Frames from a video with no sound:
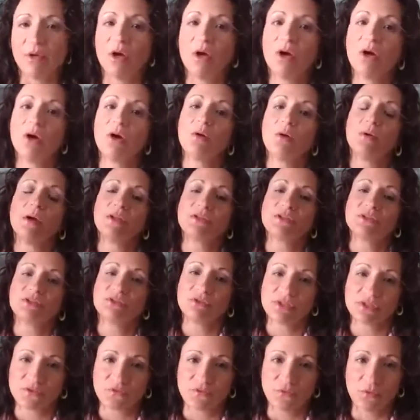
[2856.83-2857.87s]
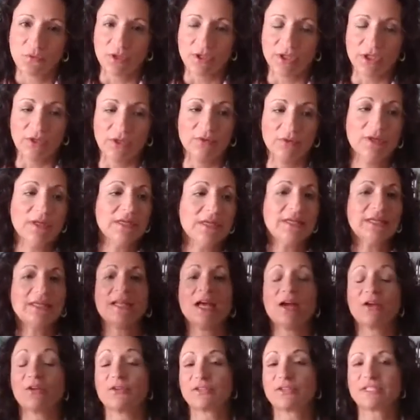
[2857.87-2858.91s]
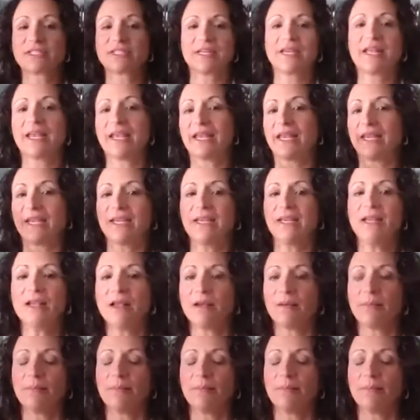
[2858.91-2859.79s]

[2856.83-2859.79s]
Oh, I'll do this for you. Now, today,